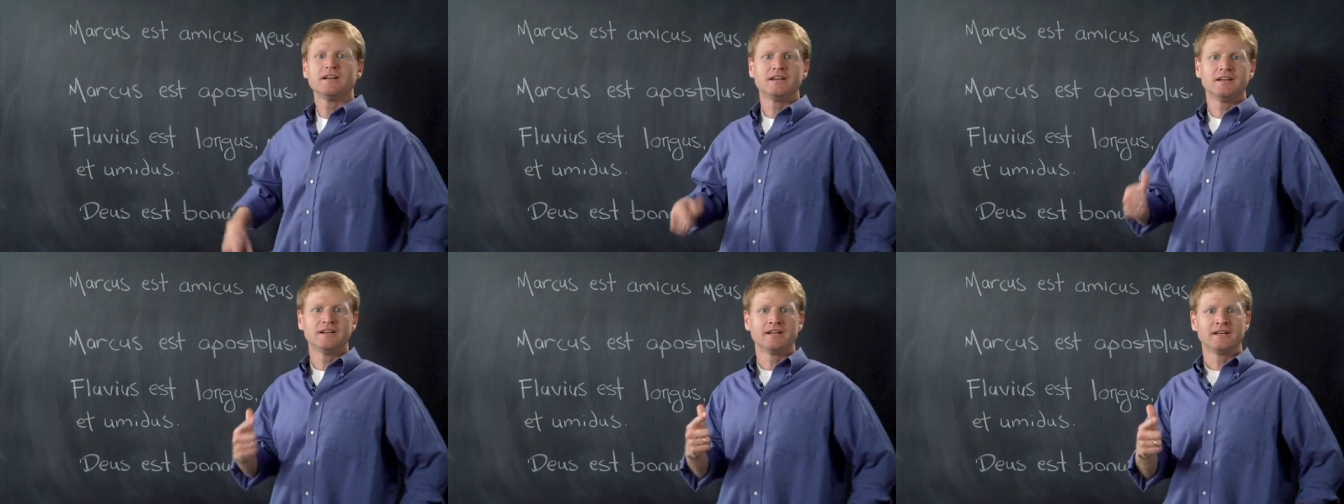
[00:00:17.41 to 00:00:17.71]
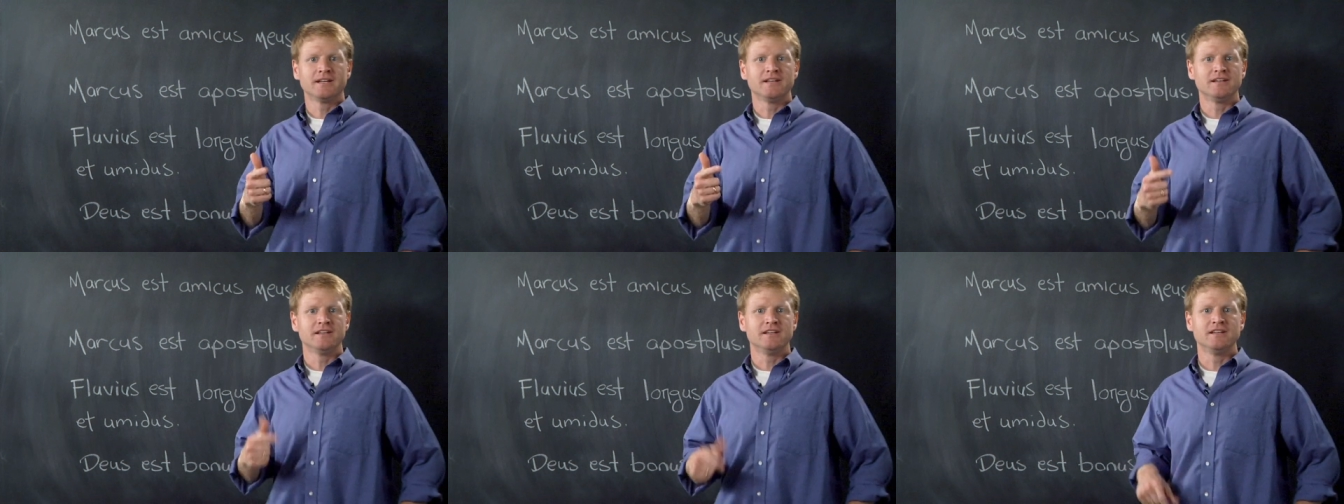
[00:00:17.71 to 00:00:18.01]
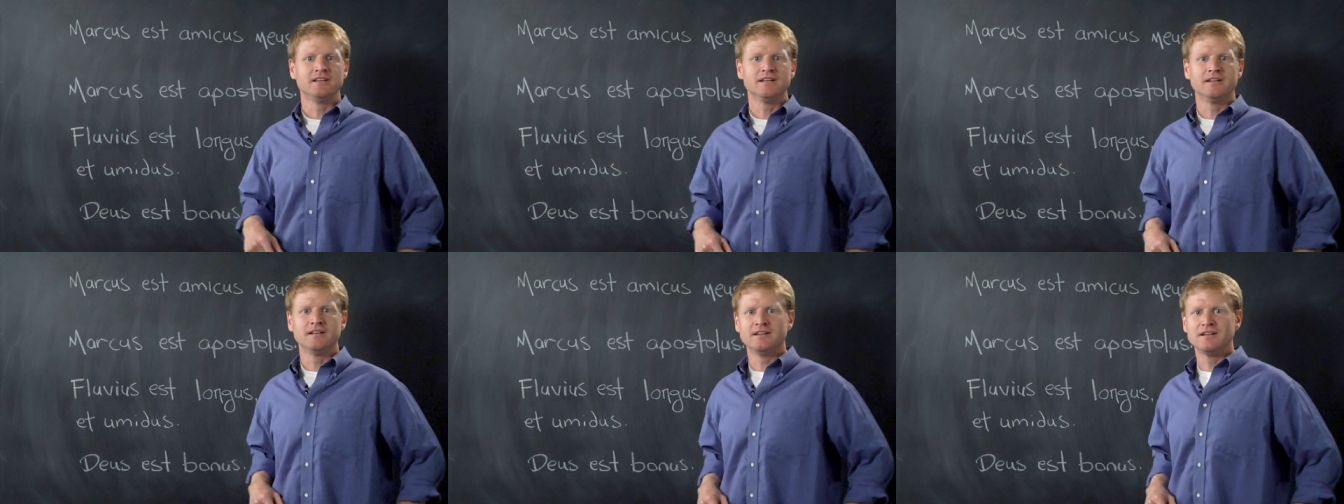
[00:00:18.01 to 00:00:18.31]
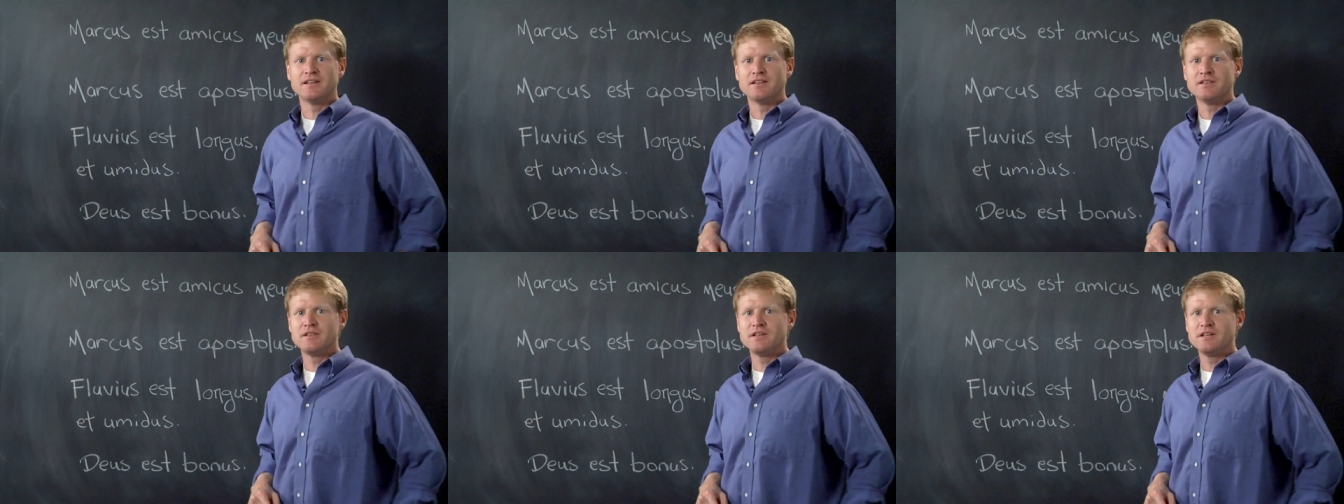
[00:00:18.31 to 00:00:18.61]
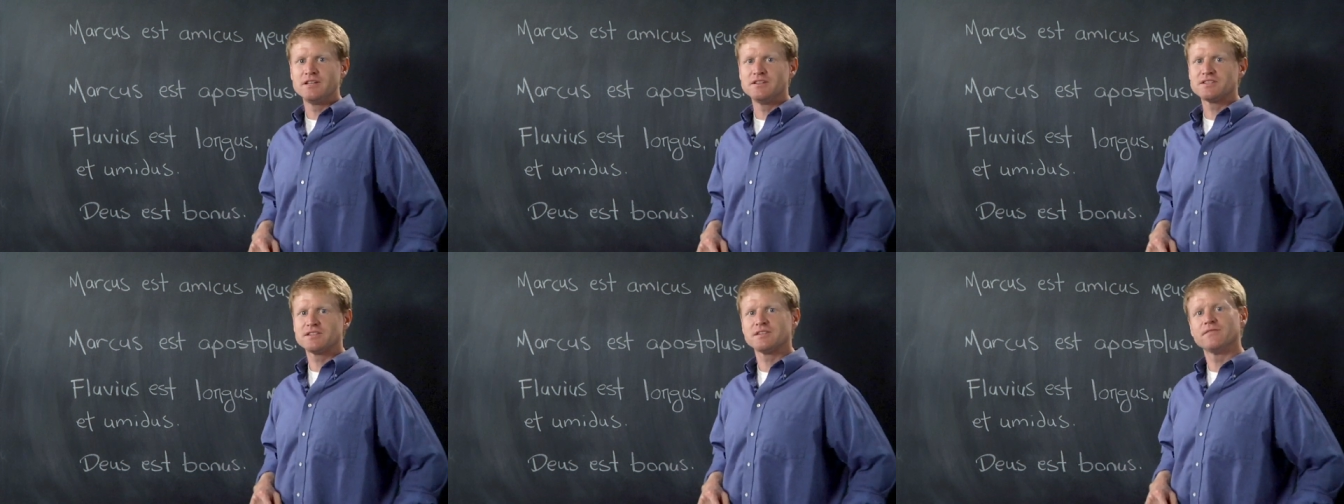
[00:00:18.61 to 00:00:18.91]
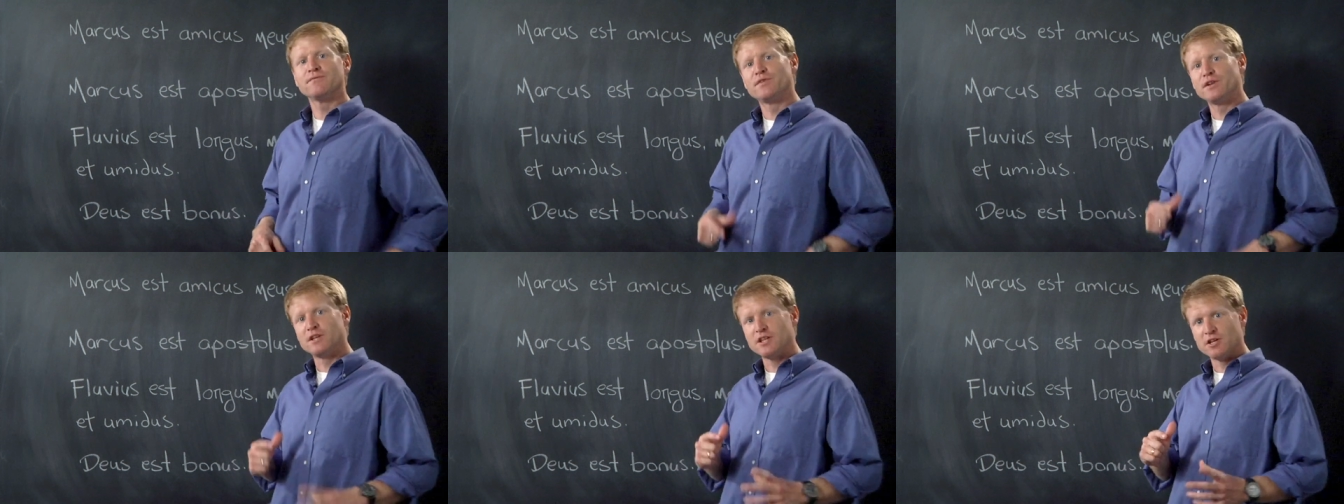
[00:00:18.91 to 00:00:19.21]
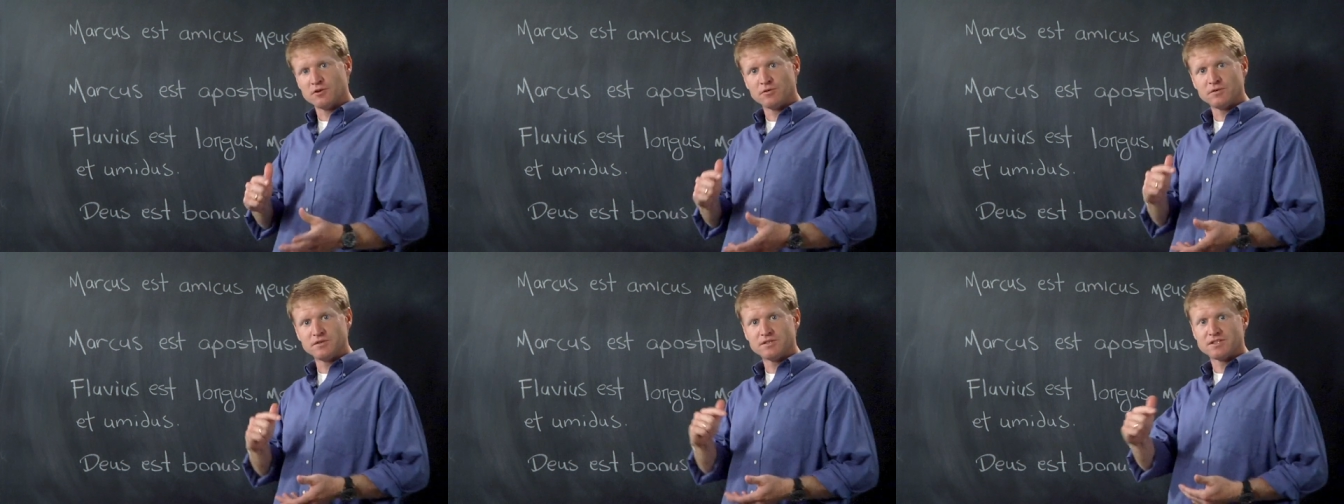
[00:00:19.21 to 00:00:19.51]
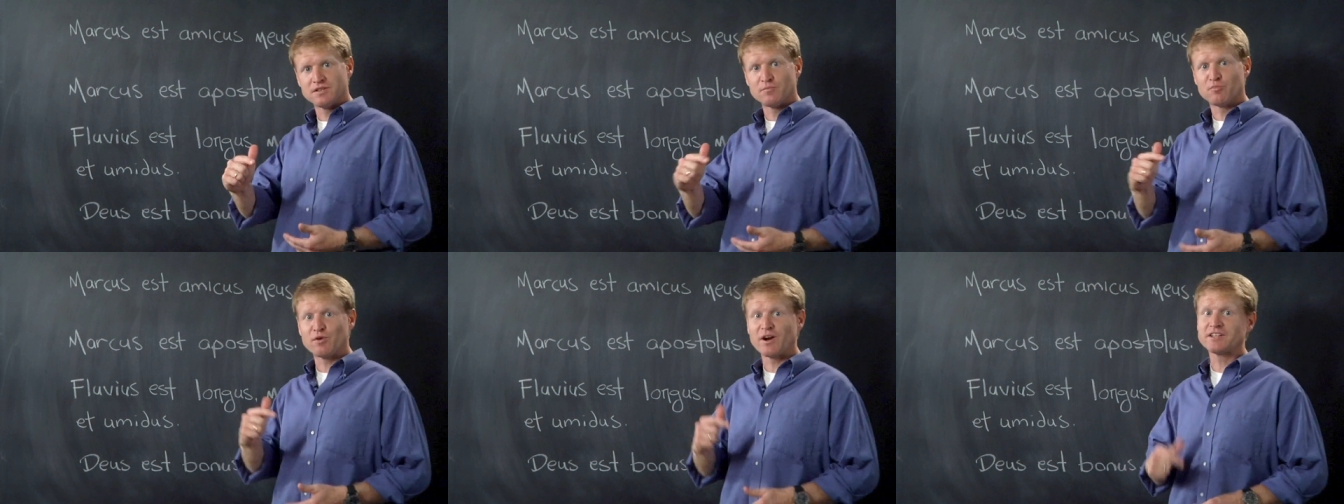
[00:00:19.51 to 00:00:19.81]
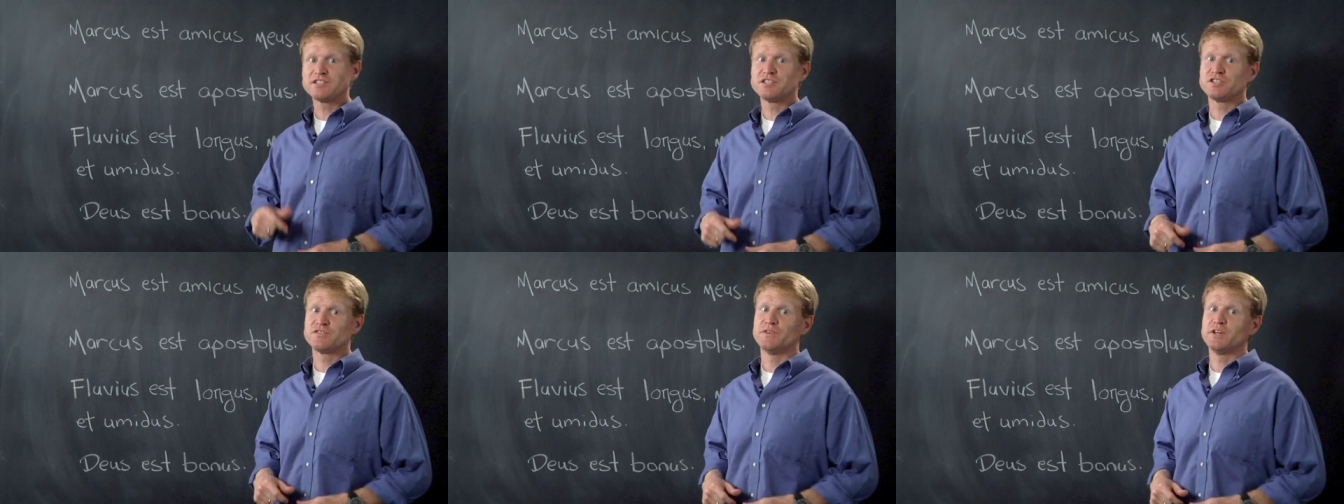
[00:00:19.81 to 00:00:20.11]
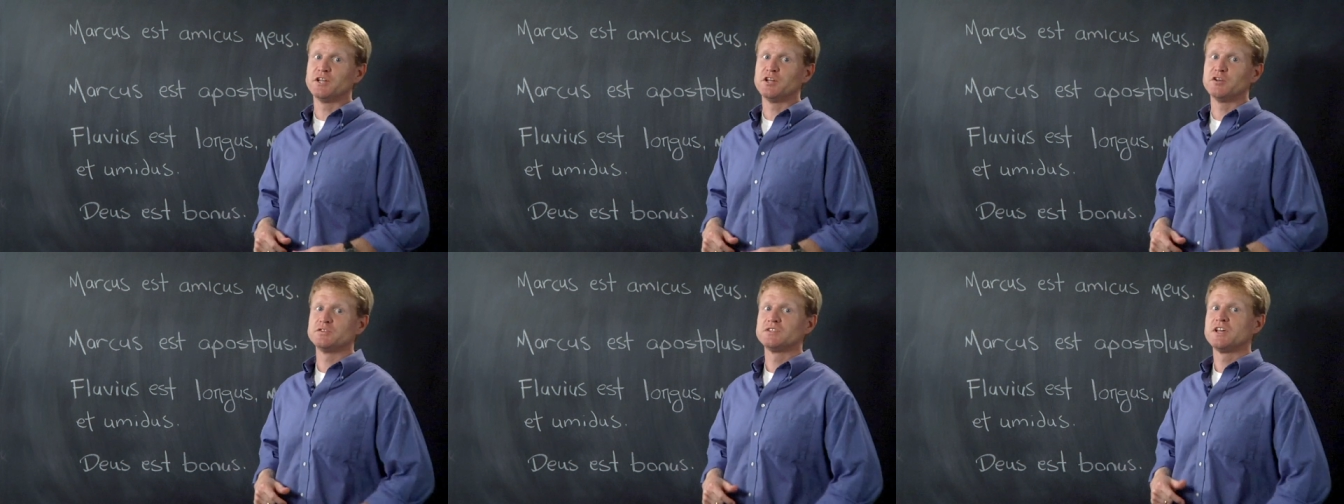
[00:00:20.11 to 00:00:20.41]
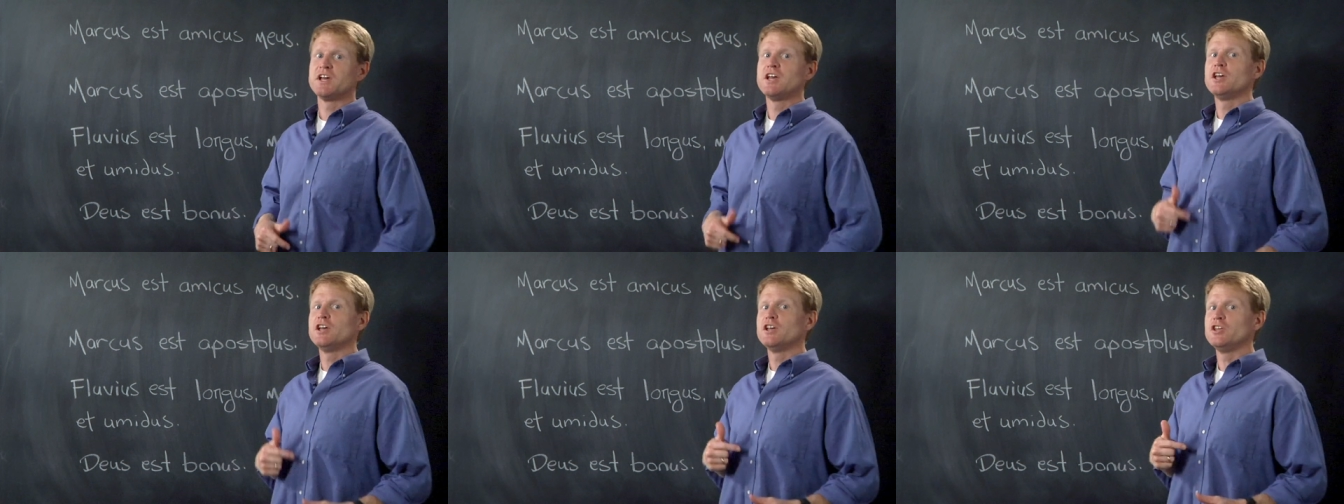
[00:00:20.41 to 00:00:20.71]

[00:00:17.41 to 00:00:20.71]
And in these videos, the practice videos,